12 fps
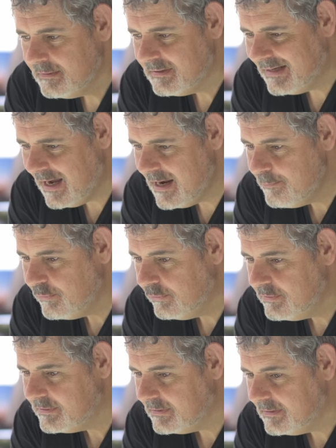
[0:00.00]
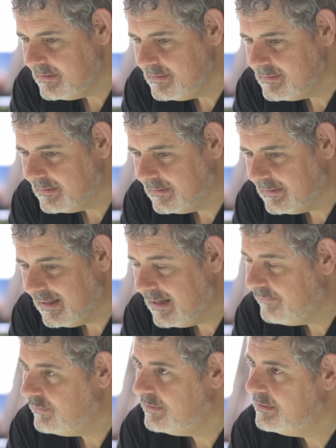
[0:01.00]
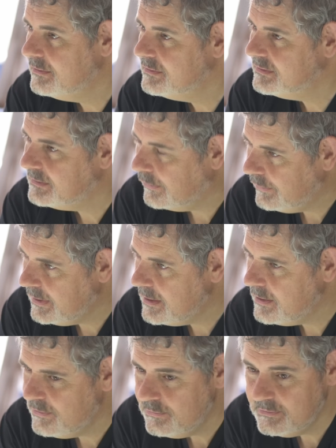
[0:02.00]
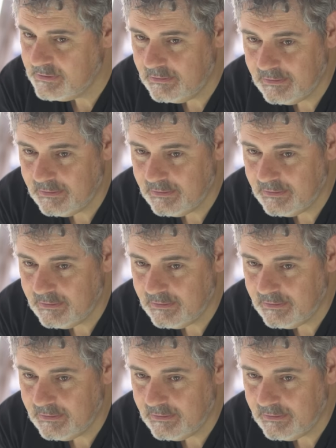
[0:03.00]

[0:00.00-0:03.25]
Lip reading: Today Bruce is an avid Sony user,